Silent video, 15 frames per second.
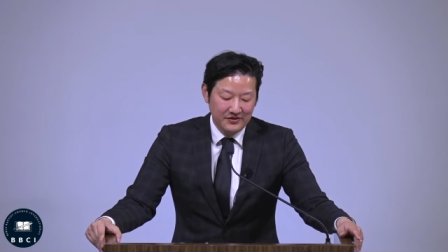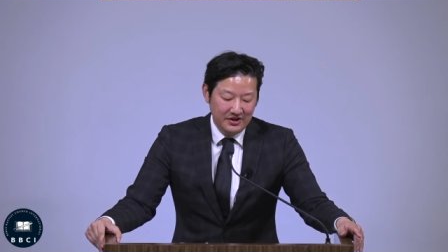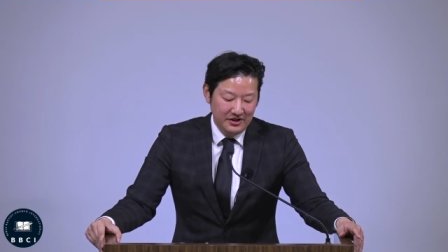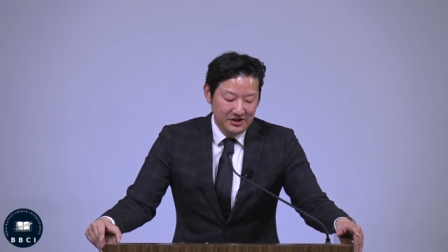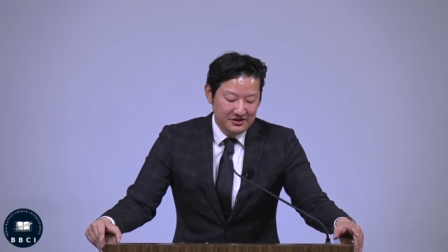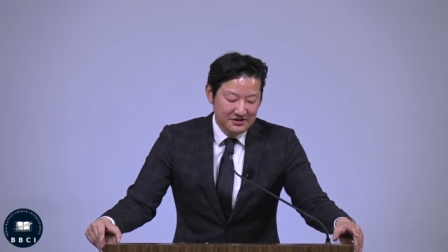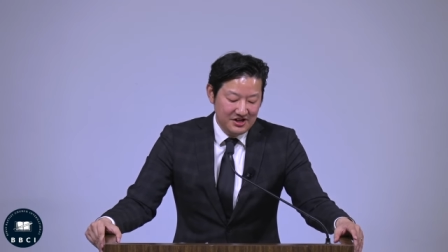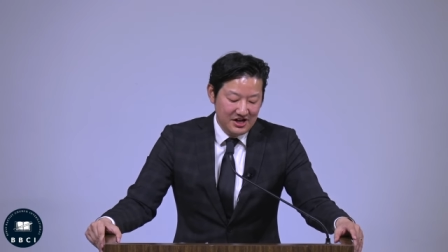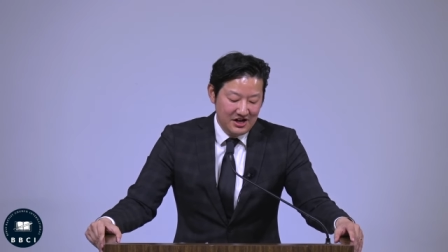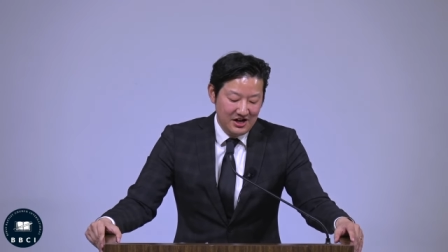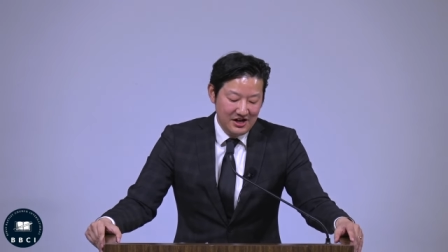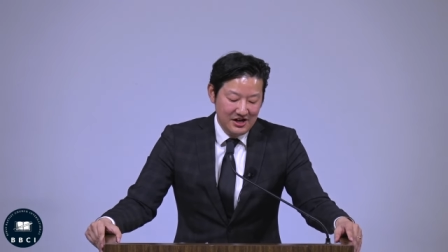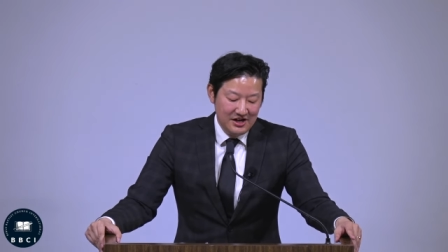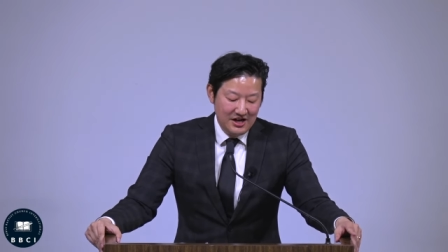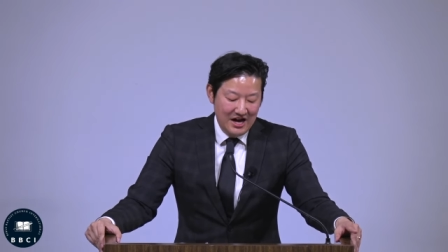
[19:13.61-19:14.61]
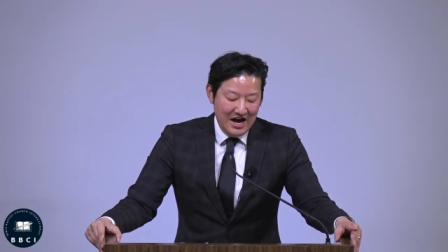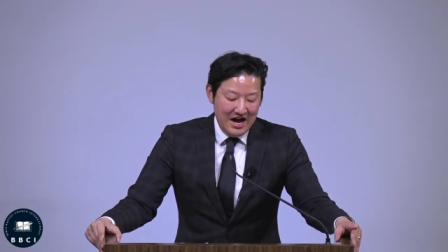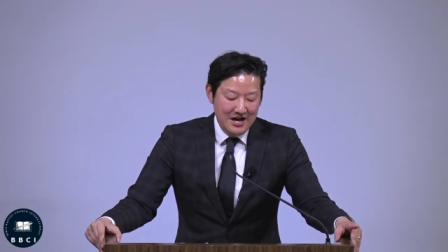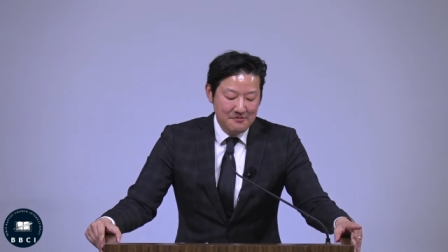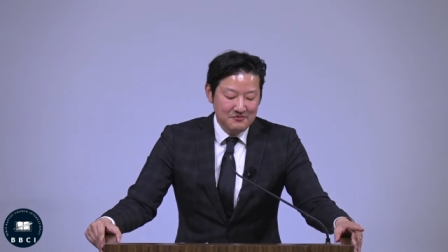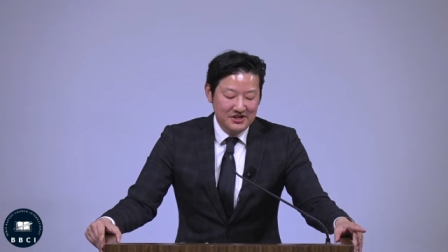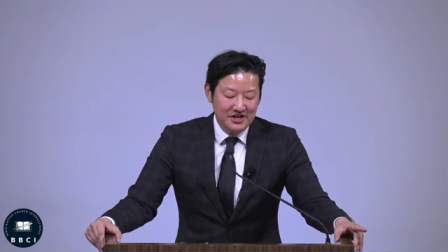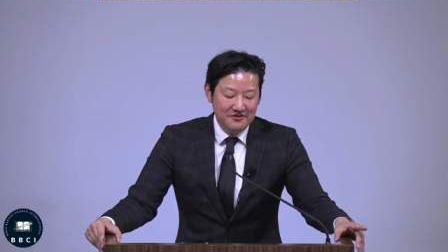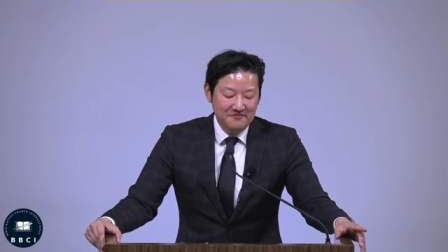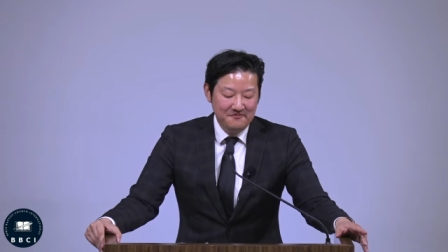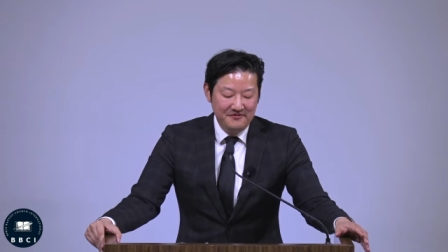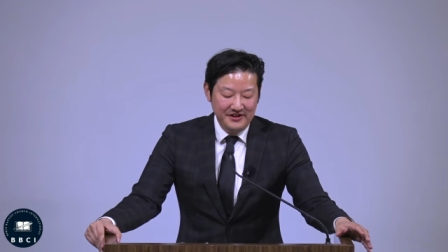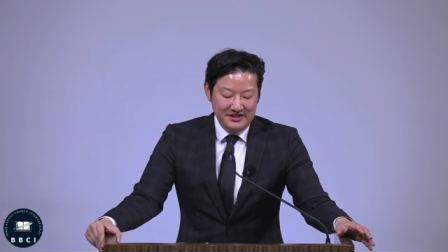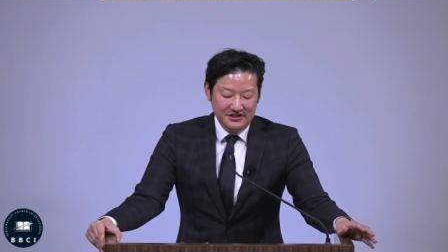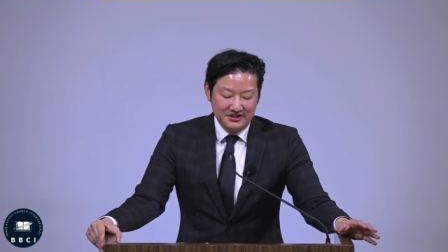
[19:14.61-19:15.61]
He said, I am
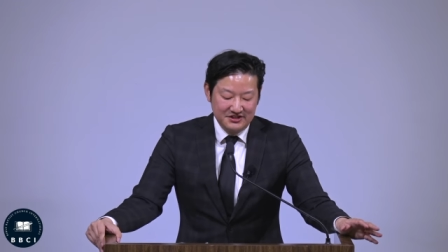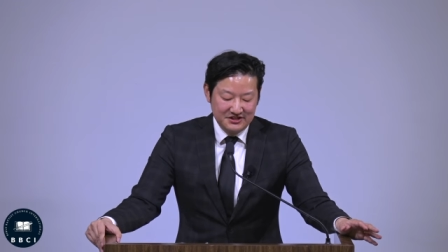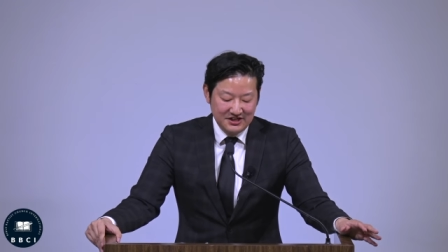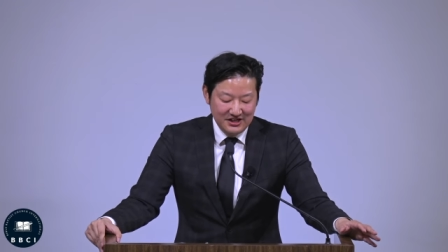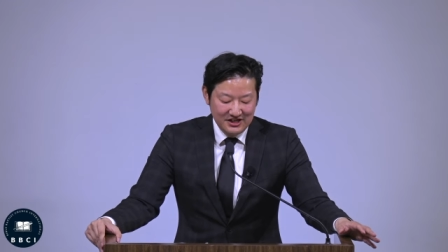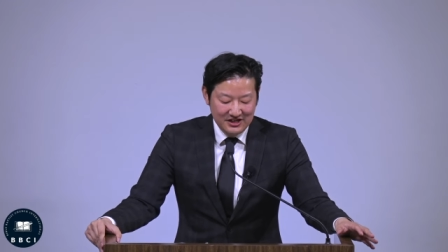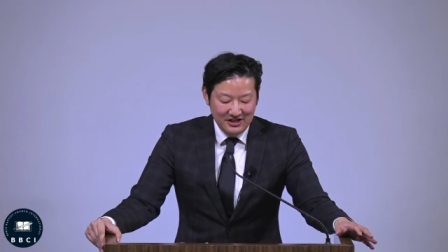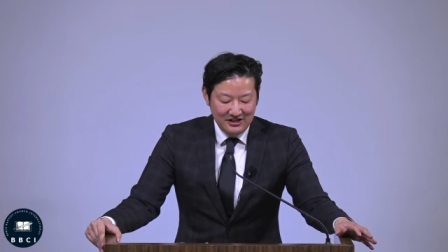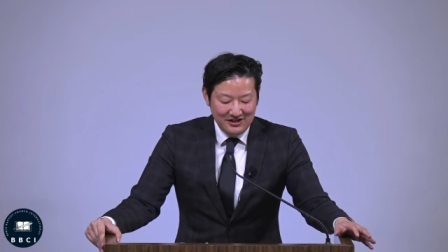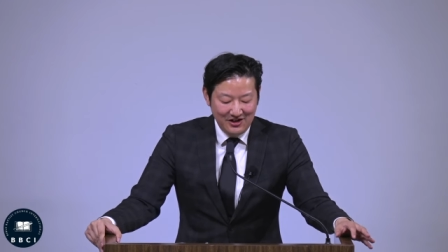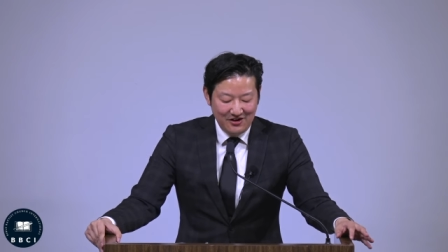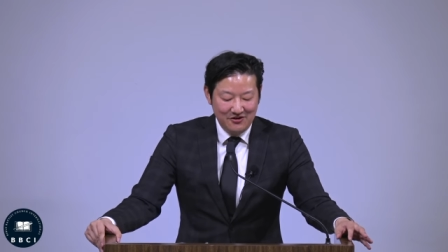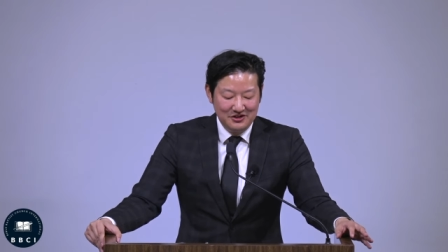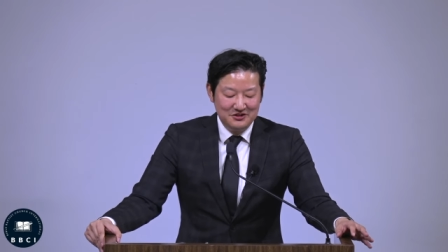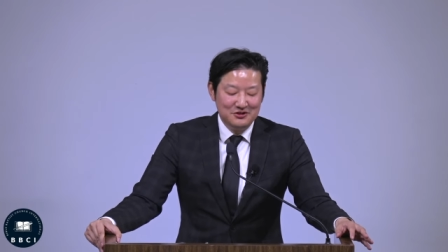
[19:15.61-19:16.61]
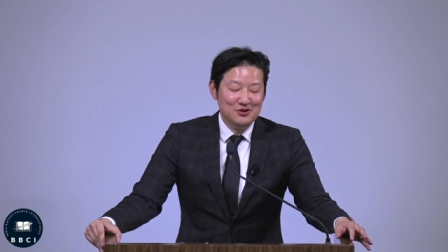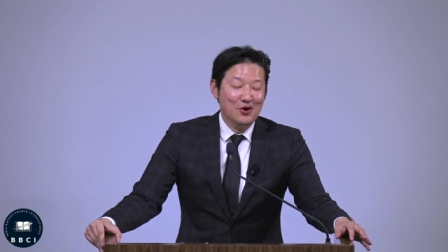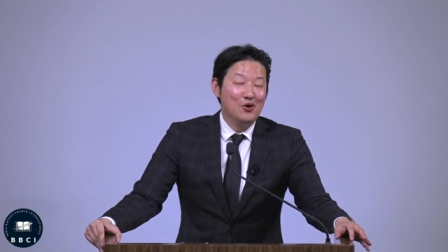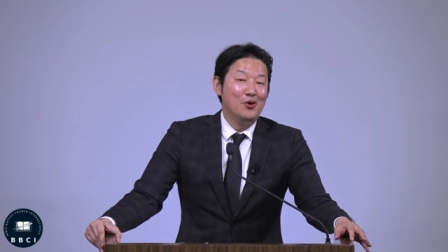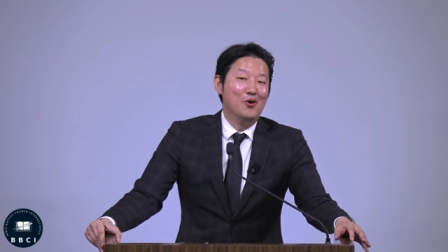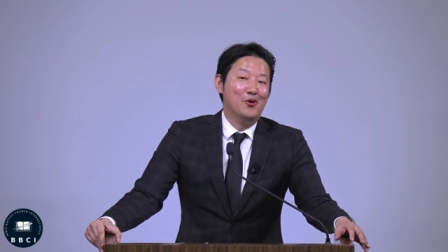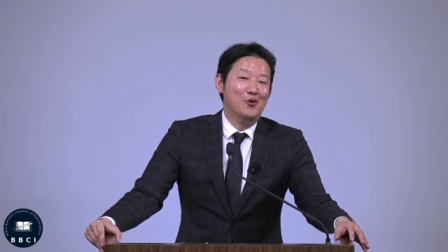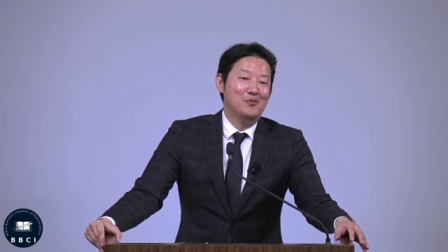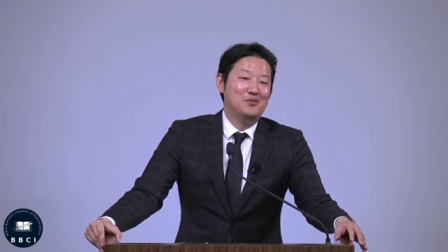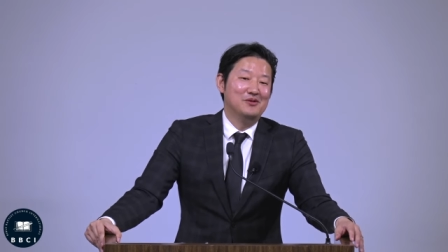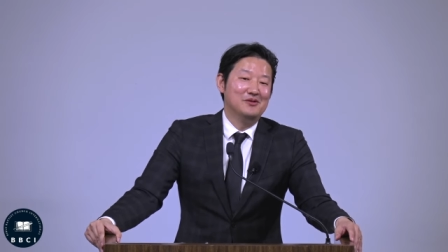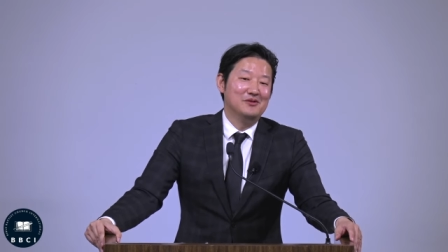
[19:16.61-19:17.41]
convinced there is no hope.